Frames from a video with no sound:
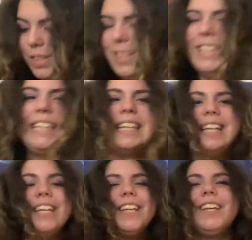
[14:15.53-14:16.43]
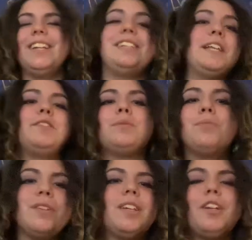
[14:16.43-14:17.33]
It doesn't have to be
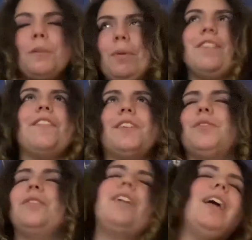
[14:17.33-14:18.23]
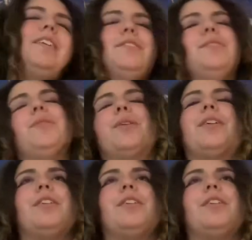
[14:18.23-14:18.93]
pretty or perfect or nice or,